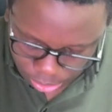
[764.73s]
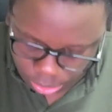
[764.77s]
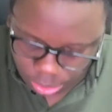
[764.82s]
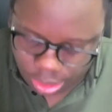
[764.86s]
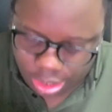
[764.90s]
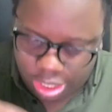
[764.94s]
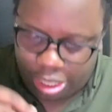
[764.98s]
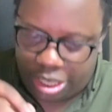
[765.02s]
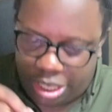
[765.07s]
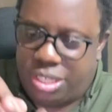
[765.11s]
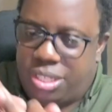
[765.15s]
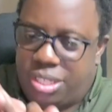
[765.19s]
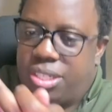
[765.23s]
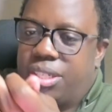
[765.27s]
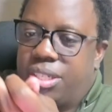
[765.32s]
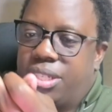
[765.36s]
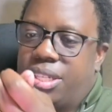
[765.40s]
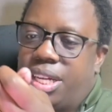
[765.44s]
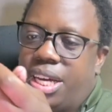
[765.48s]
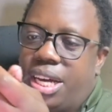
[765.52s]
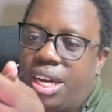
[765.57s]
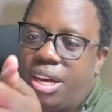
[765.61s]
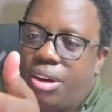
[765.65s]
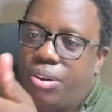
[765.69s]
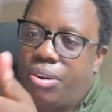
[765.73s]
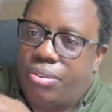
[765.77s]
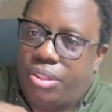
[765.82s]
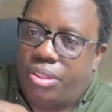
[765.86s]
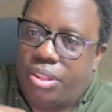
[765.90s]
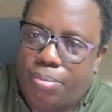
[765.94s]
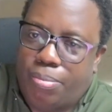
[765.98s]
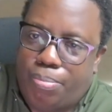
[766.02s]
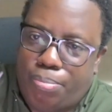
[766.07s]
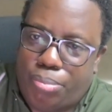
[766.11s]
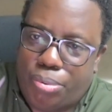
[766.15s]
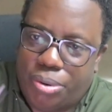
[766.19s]
this is how
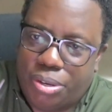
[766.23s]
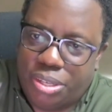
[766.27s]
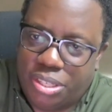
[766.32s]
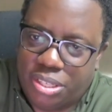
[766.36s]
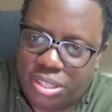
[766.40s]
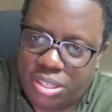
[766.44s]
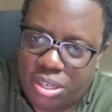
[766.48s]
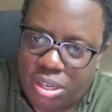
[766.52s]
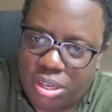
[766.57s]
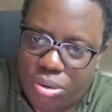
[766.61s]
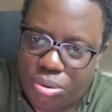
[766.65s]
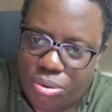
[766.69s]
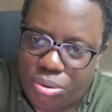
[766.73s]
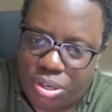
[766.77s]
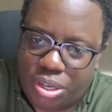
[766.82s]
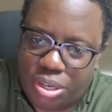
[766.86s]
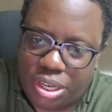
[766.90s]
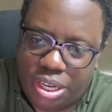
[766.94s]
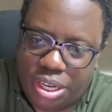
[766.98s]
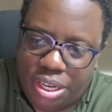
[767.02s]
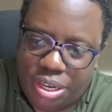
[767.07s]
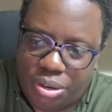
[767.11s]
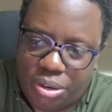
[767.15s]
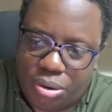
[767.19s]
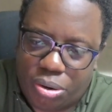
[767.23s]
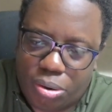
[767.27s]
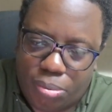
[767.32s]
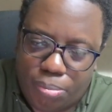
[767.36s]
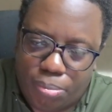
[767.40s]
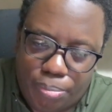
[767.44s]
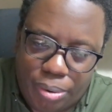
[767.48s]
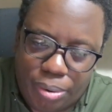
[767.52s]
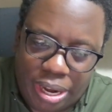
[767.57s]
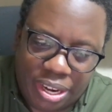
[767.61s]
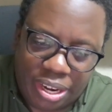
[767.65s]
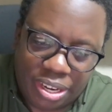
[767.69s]
the points look in
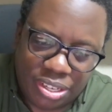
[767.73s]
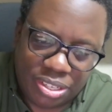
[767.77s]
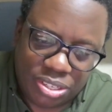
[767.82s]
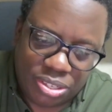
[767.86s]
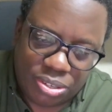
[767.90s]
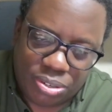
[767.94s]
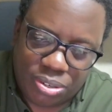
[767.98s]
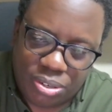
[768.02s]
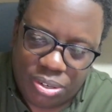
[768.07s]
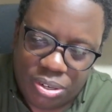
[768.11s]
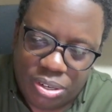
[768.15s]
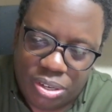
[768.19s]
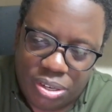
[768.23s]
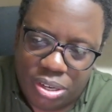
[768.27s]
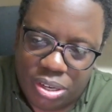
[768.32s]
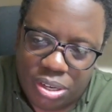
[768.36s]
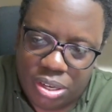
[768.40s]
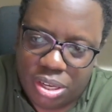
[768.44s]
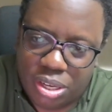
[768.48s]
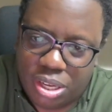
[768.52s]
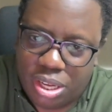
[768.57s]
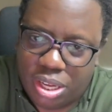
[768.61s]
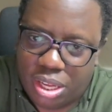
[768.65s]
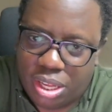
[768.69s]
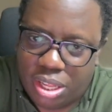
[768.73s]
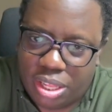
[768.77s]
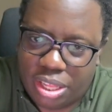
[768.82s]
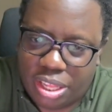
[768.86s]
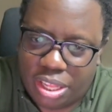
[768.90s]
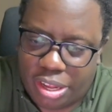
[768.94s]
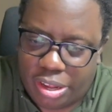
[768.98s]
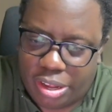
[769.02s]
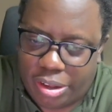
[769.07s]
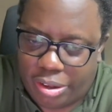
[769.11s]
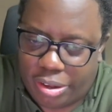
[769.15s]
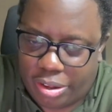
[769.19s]
comparison.
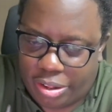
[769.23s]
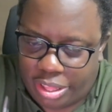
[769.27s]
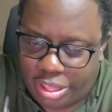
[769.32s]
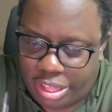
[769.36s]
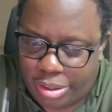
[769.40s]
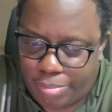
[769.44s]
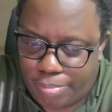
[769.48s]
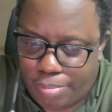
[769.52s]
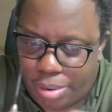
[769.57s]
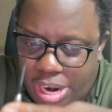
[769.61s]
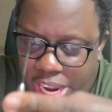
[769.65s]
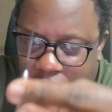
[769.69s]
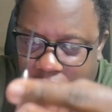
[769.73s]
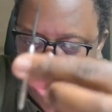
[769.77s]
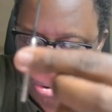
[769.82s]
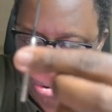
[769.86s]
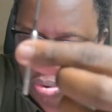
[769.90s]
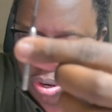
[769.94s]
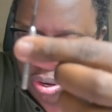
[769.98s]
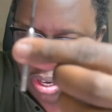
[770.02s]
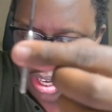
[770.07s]
The black one